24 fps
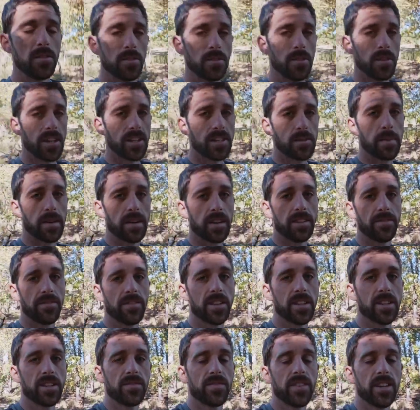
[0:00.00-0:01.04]
So that's about it for
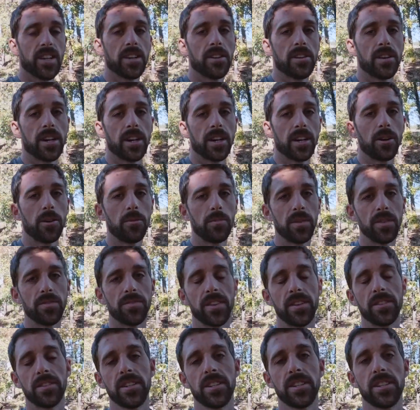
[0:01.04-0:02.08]
this video. I hope you
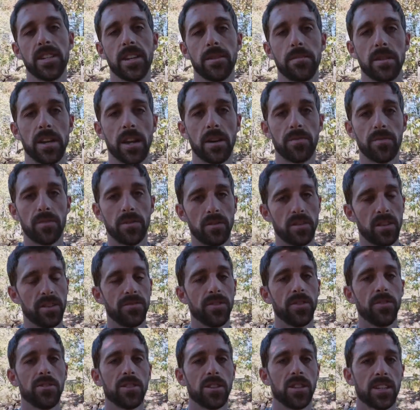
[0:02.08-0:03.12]
found these tips helpful. If
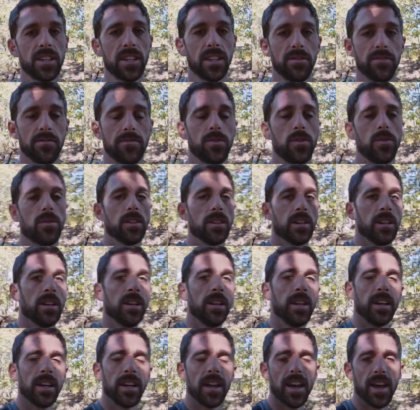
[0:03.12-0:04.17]
you were looking for
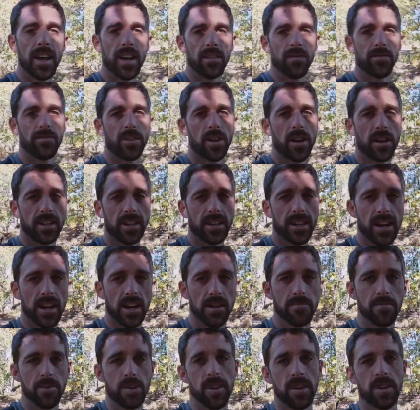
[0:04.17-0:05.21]
a vlog
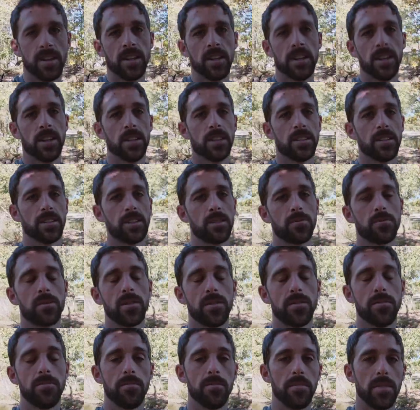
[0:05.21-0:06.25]
camera, this
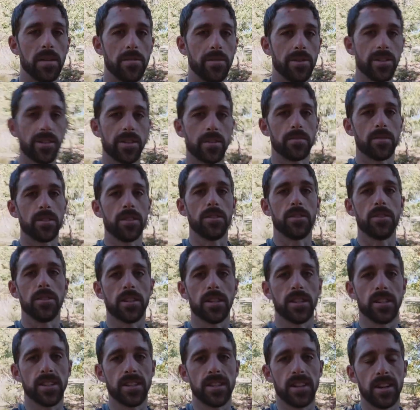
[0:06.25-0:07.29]
one may be something to
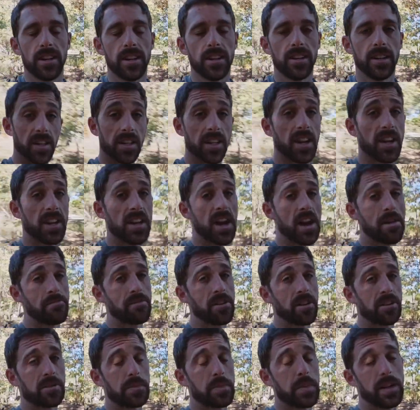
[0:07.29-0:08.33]
consider. Again, I'm
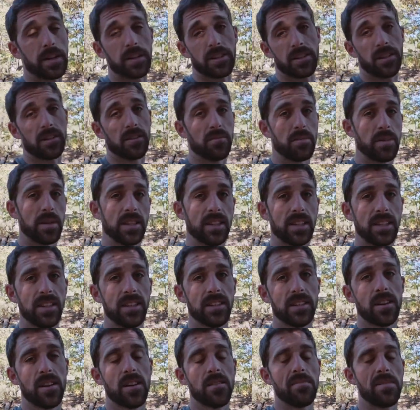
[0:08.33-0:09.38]
not sponsored, but
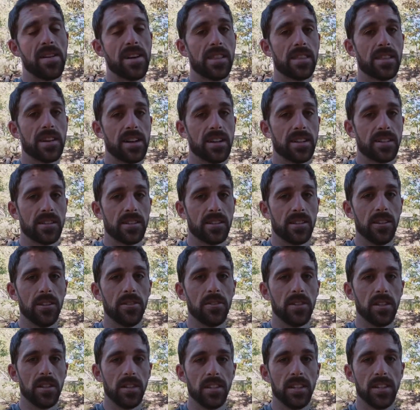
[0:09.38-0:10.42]
these are my thoughts
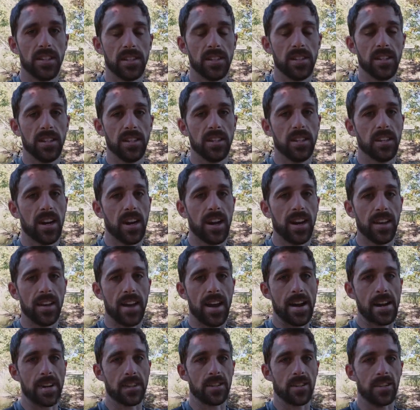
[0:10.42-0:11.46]
using these DJI
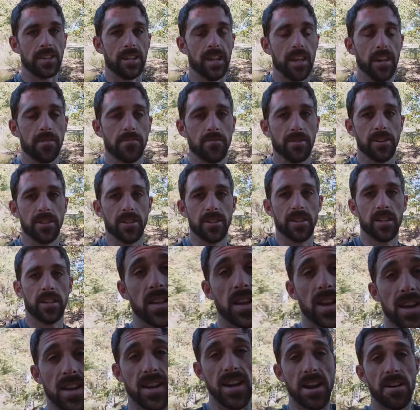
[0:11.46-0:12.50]
action cameras.
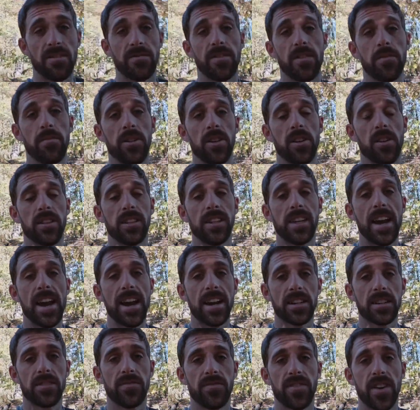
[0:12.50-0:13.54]
And now filming on the
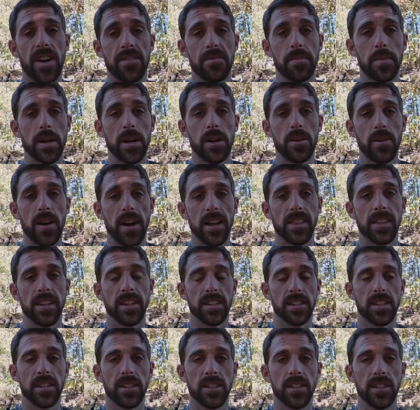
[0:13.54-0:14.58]
Action 5 Pro, I think
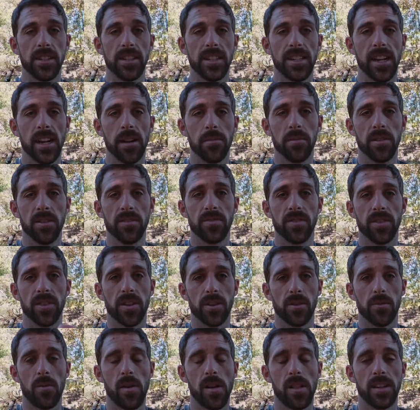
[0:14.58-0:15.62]
is a good camera for the
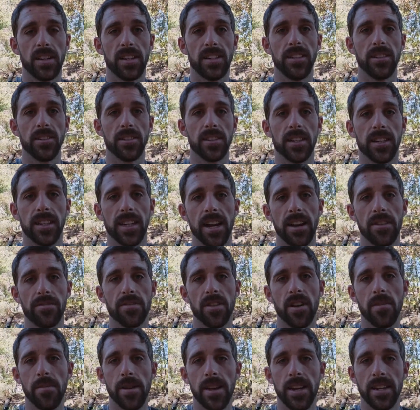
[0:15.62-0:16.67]
quality you can get
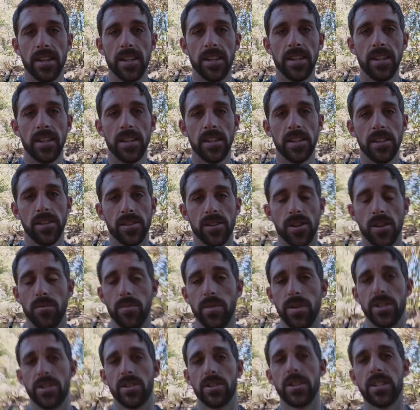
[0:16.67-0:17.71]
from it. So be
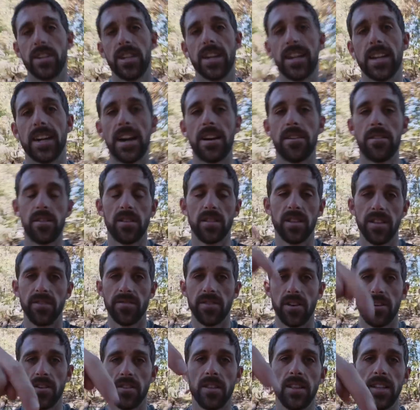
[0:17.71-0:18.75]
sure to check it out. I'll leave
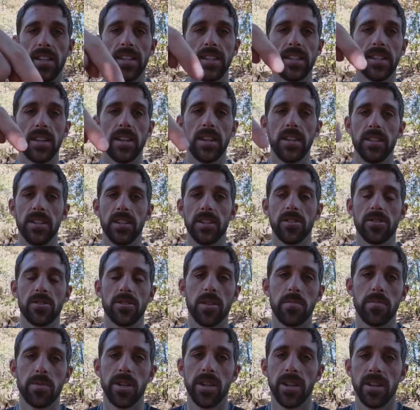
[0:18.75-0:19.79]
all the links in the
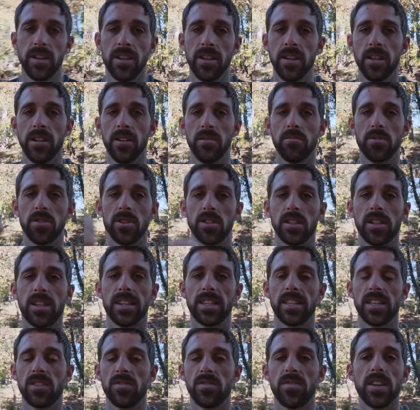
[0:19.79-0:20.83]
description. Be sure to like
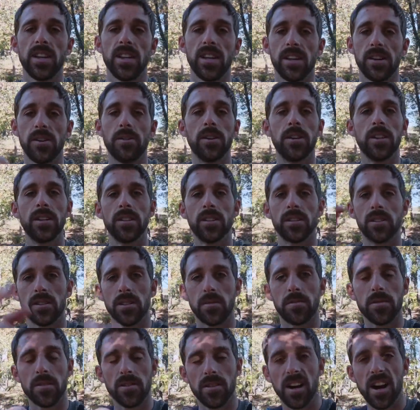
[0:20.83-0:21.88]
this video,
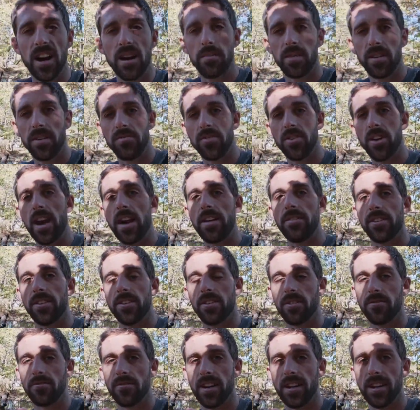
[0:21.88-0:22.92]
subscribe if you haven't
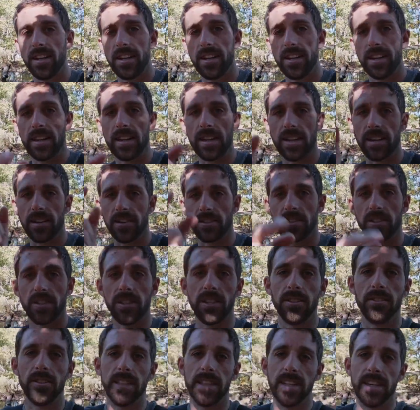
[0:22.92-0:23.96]
already, and I'll see
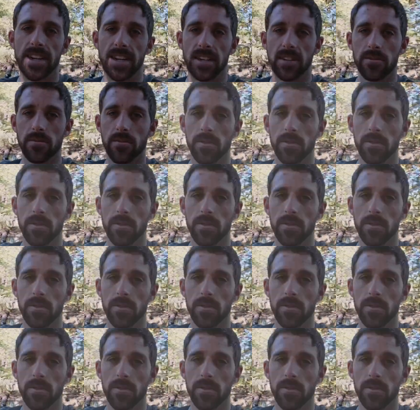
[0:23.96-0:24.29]
you in the next